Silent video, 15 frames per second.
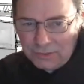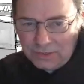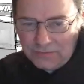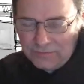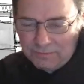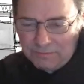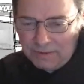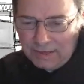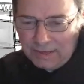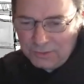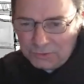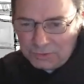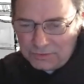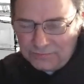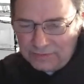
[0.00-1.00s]
even
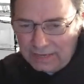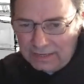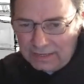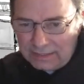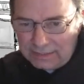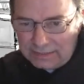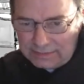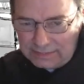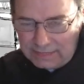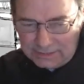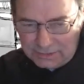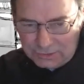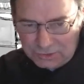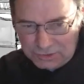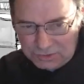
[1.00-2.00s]
menus of
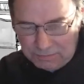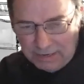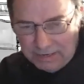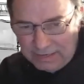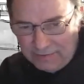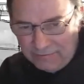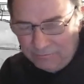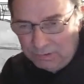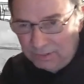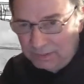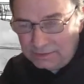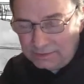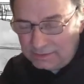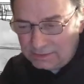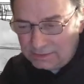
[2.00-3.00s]
delicatessens might have
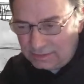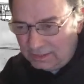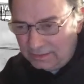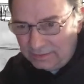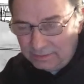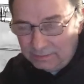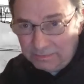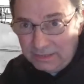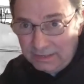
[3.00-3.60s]
blintzes on them,